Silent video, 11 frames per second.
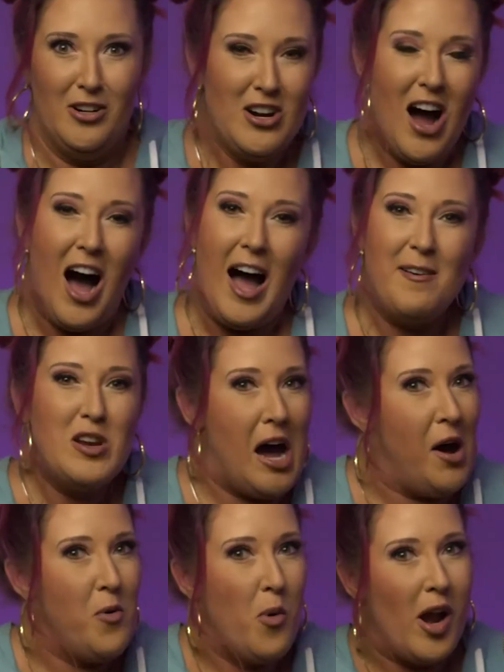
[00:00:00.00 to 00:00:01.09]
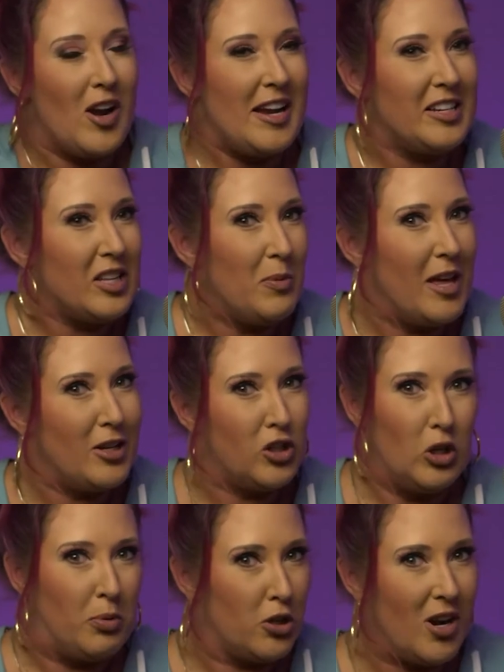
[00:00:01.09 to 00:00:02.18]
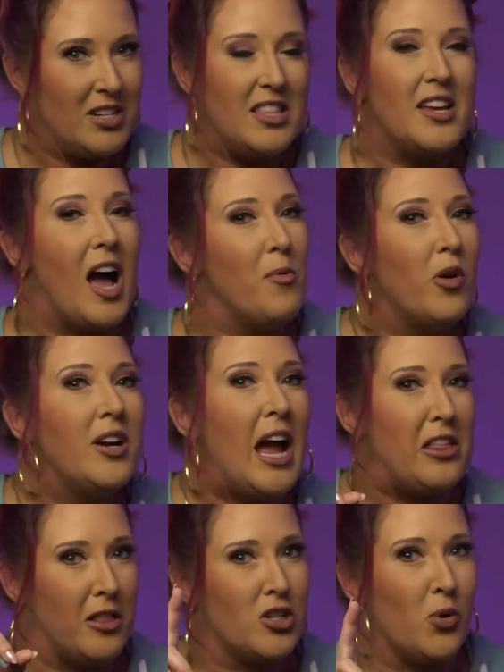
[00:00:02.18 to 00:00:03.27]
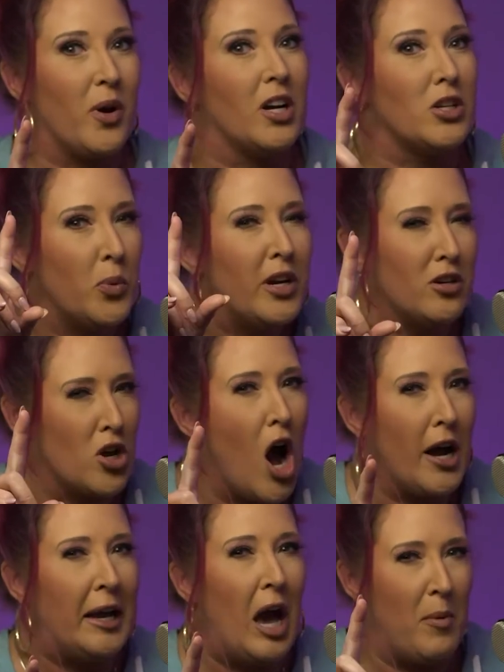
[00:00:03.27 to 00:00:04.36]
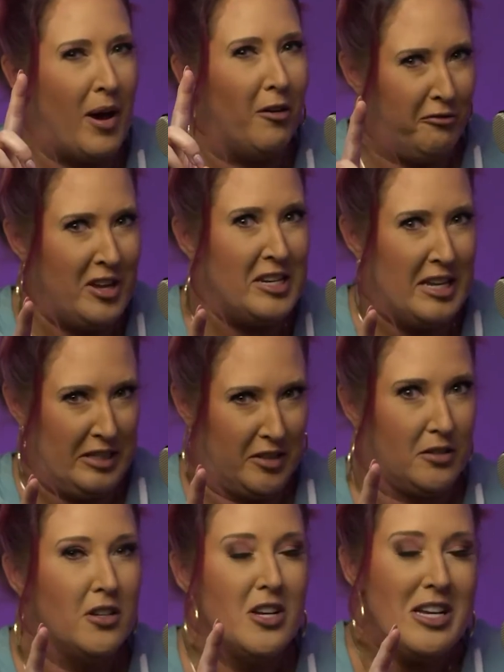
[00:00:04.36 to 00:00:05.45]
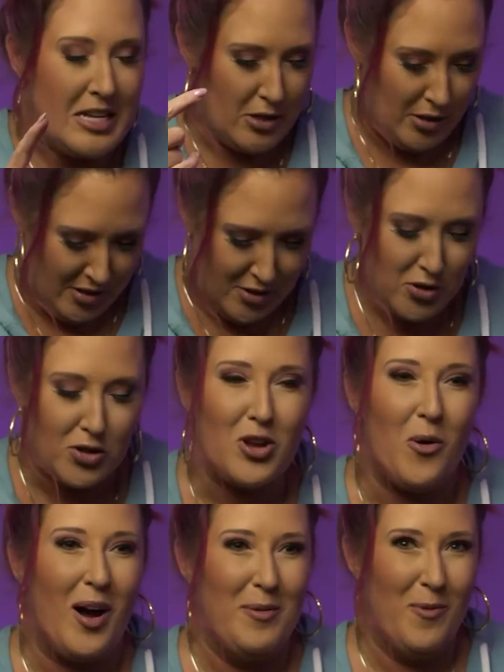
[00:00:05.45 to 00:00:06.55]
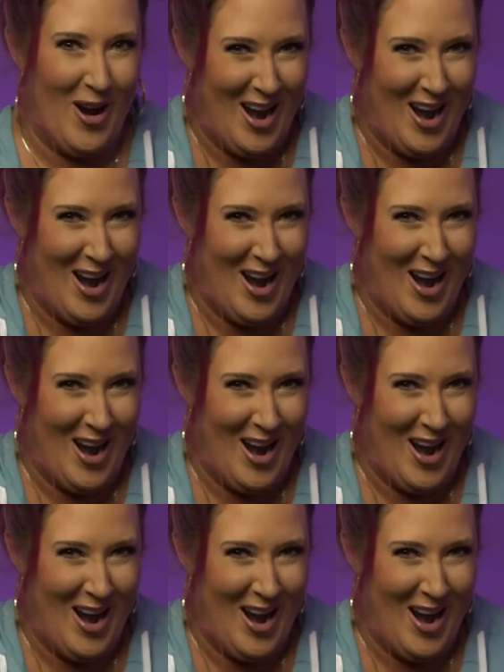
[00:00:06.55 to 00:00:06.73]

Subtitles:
I'm not wearing some, like, super trendy thing. I'm wearing athleisure wear because we are talking about fitness. So I'm wearing...